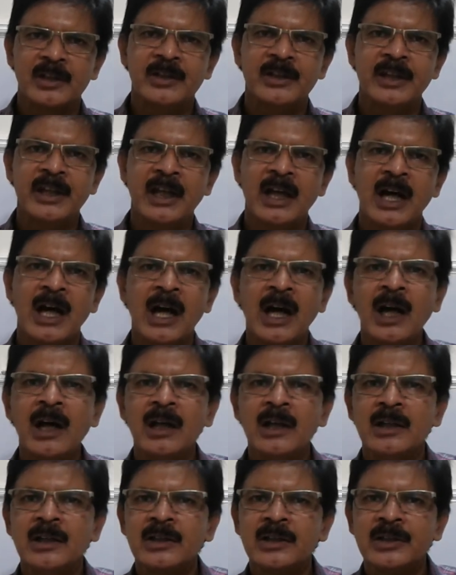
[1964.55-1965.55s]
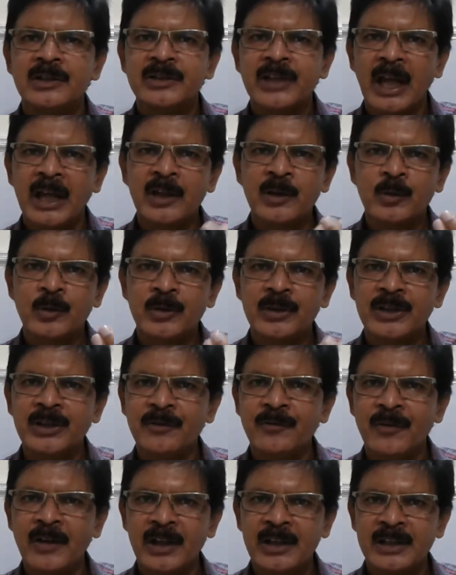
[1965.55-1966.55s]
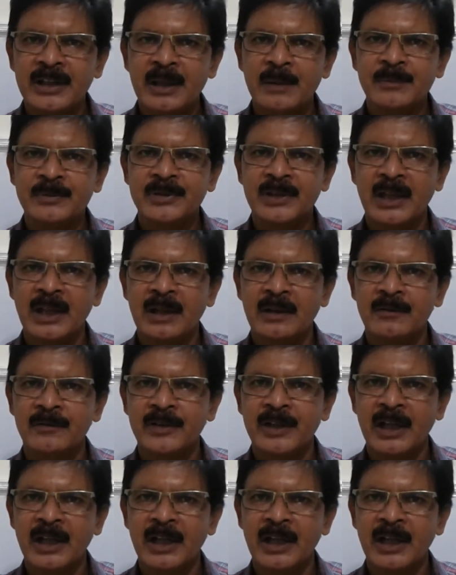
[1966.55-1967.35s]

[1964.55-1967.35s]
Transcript: they are trying to defend themselves.